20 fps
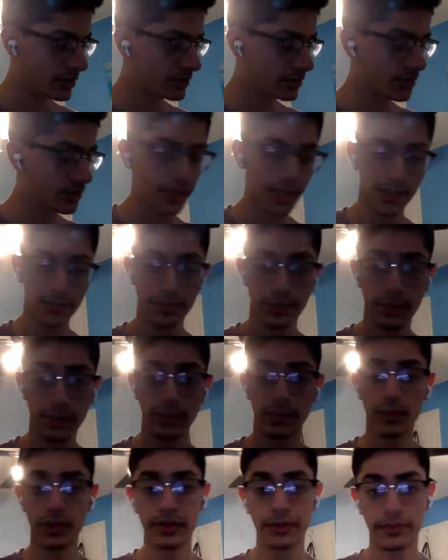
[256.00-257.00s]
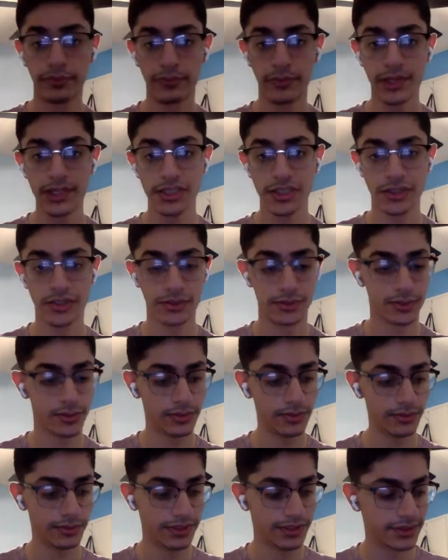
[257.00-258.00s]
grab one fresh
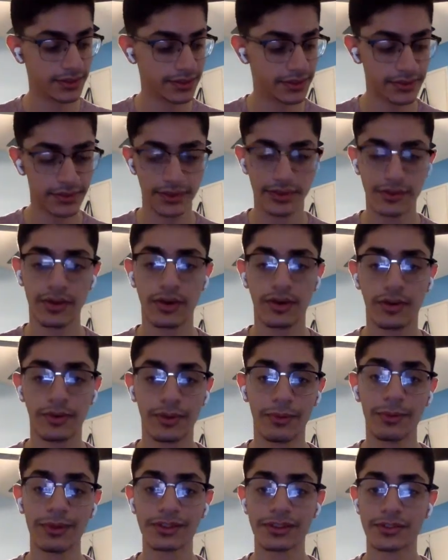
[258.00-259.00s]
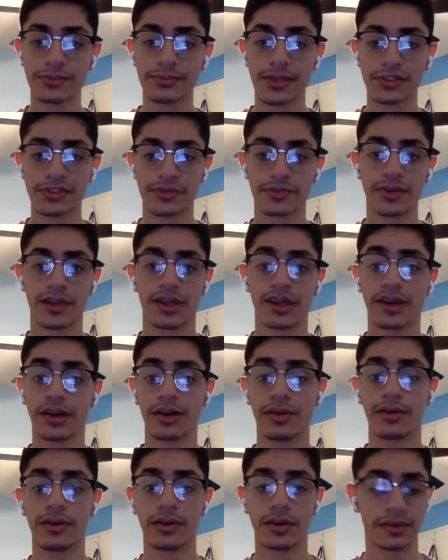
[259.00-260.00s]
noodle, because all the ones that you measured right
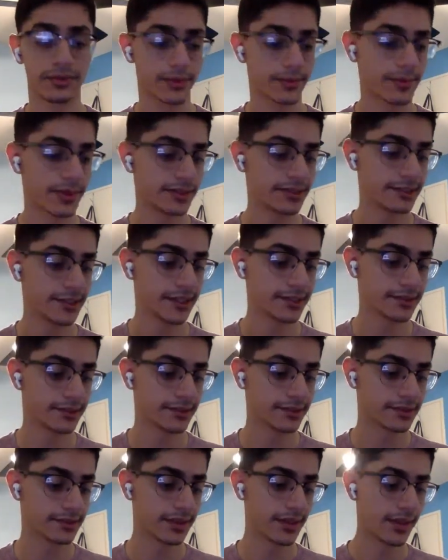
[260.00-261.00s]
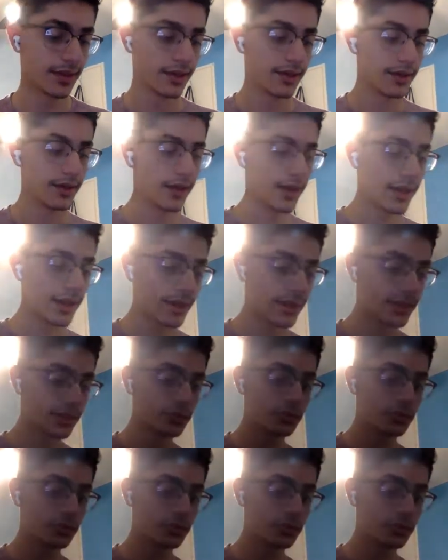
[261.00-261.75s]
now aren't the right sizes, and